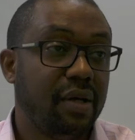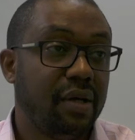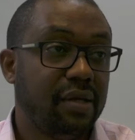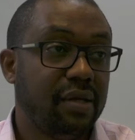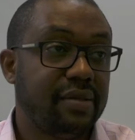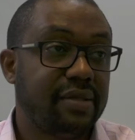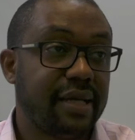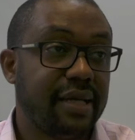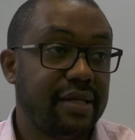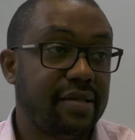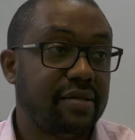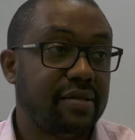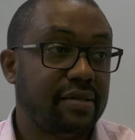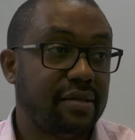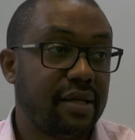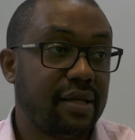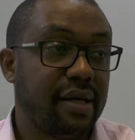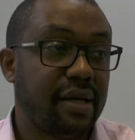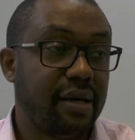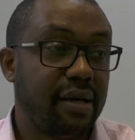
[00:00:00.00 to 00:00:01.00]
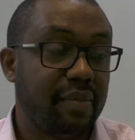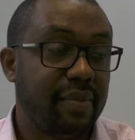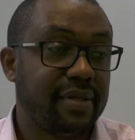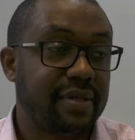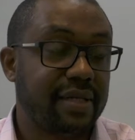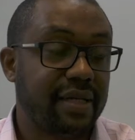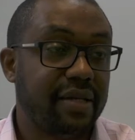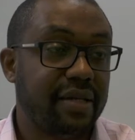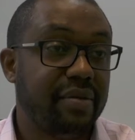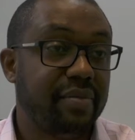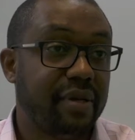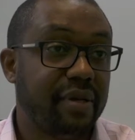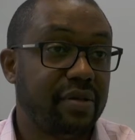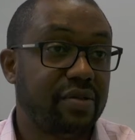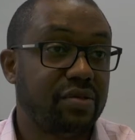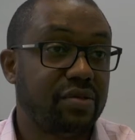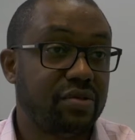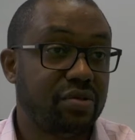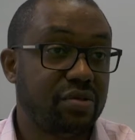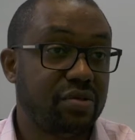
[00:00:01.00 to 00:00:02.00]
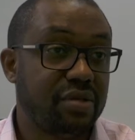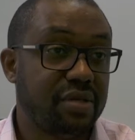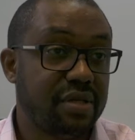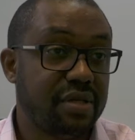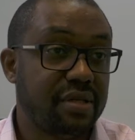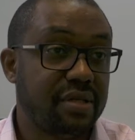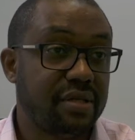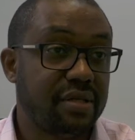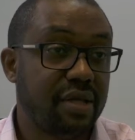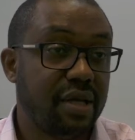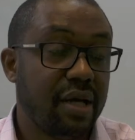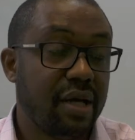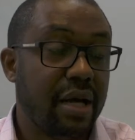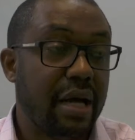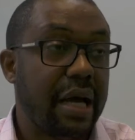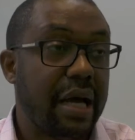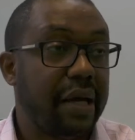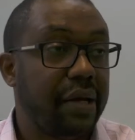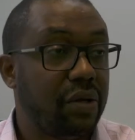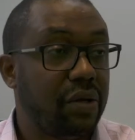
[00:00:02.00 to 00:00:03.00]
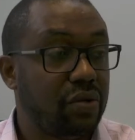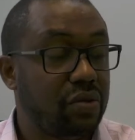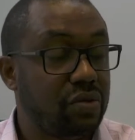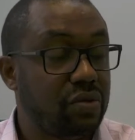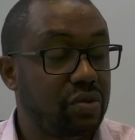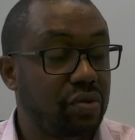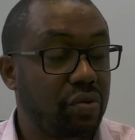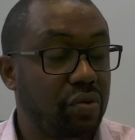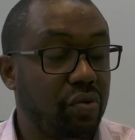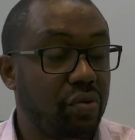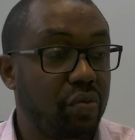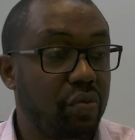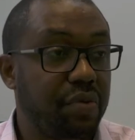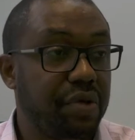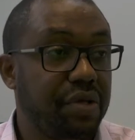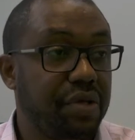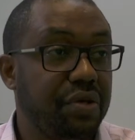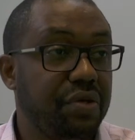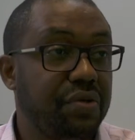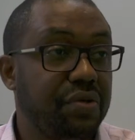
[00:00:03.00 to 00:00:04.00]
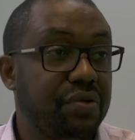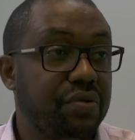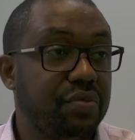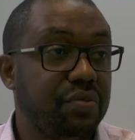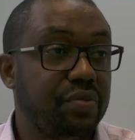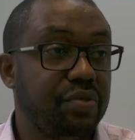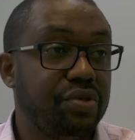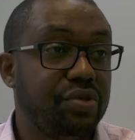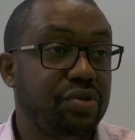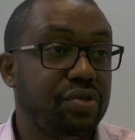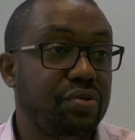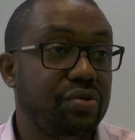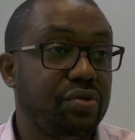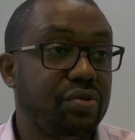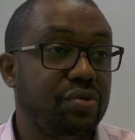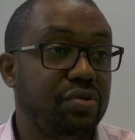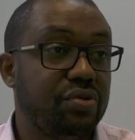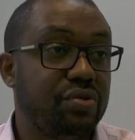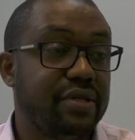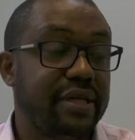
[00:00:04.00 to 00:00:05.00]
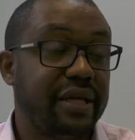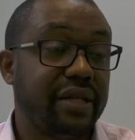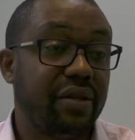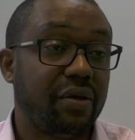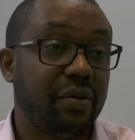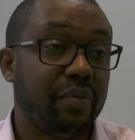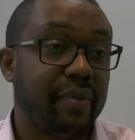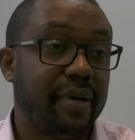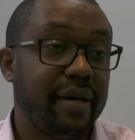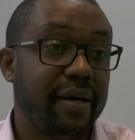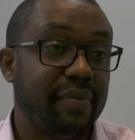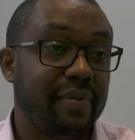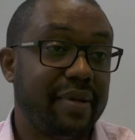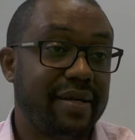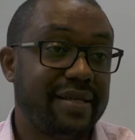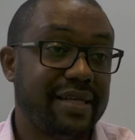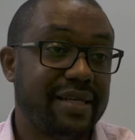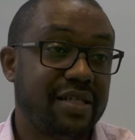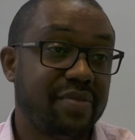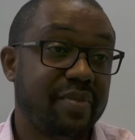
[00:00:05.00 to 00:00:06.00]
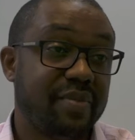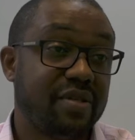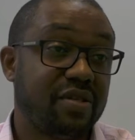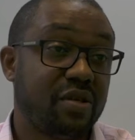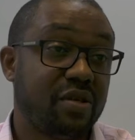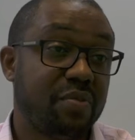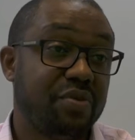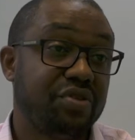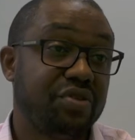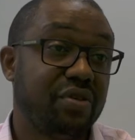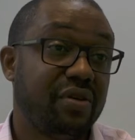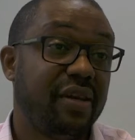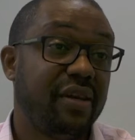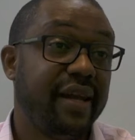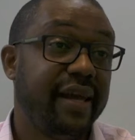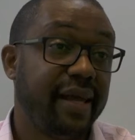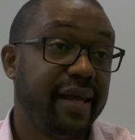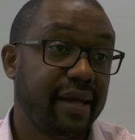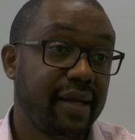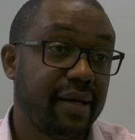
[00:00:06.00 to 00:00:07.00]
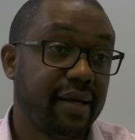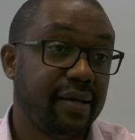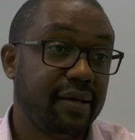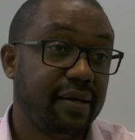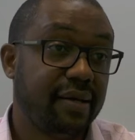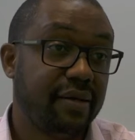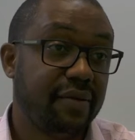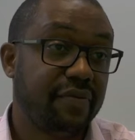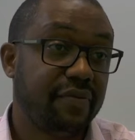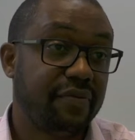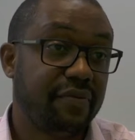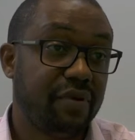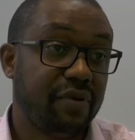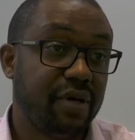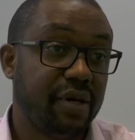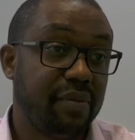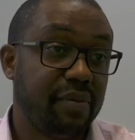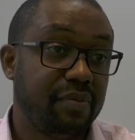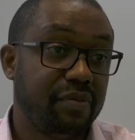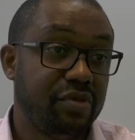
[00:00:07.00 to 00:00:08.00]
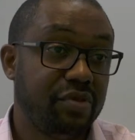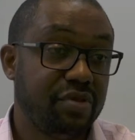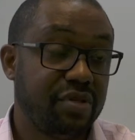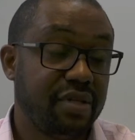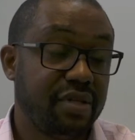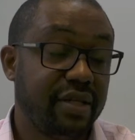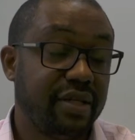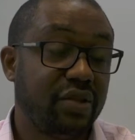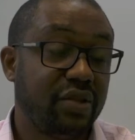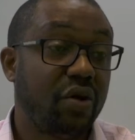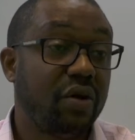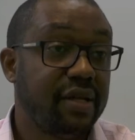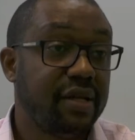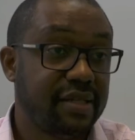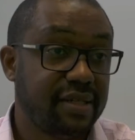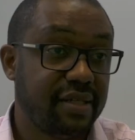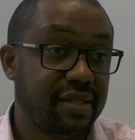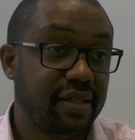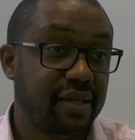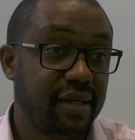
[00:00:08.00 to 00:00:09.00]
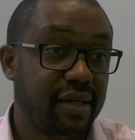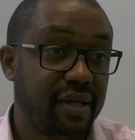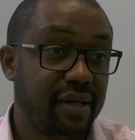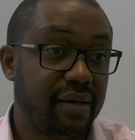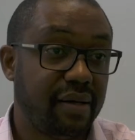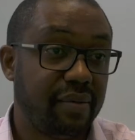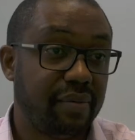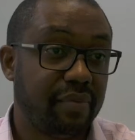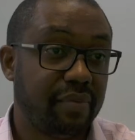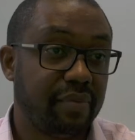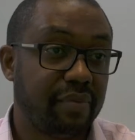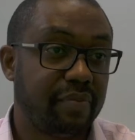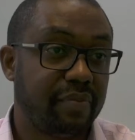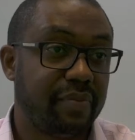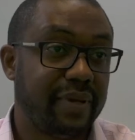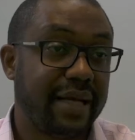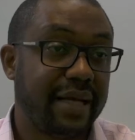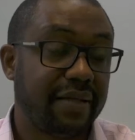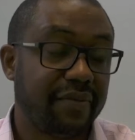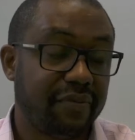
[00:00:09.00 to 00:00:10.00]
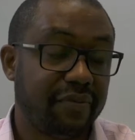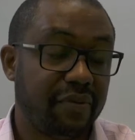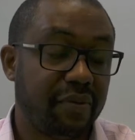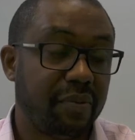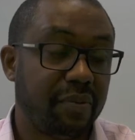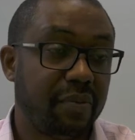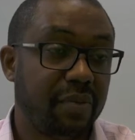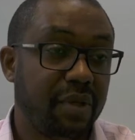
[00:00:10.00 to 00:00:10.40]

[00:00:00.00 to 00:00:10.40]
it sends as an email to students. And also we use Moodle to set up assessment submission link for using the Turnitin platform.